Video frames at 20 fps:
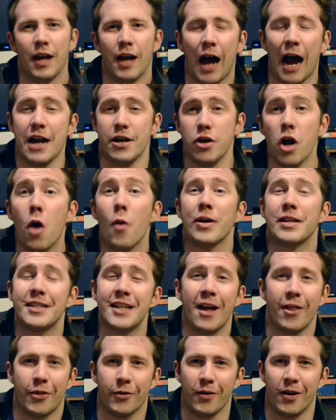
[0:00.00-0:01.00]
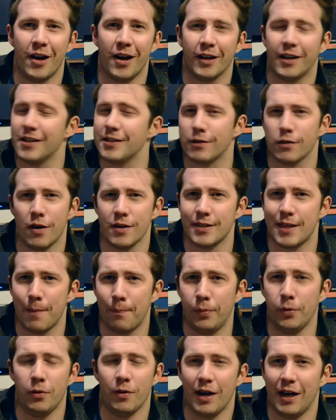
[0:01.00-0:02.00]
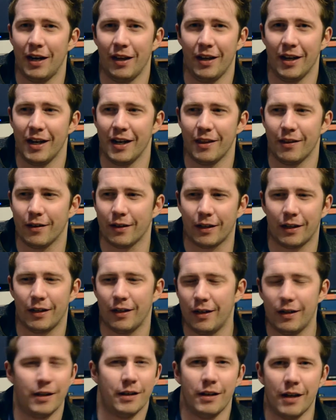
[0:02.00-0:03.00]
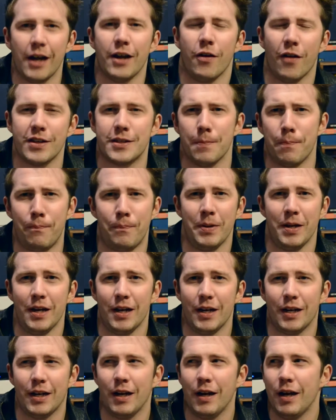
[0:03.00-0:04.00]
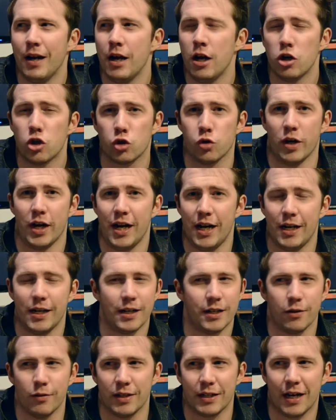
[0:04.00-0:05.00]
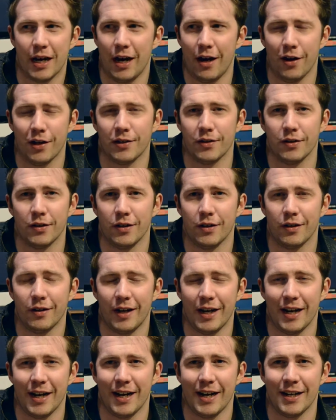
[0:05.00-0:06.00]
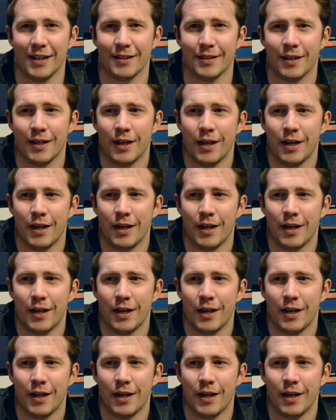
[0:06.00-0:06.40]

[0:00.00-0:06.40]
I know it's not Thrawn, because Thrawn's that blue alien, and like, I know that's a big trait to his character, and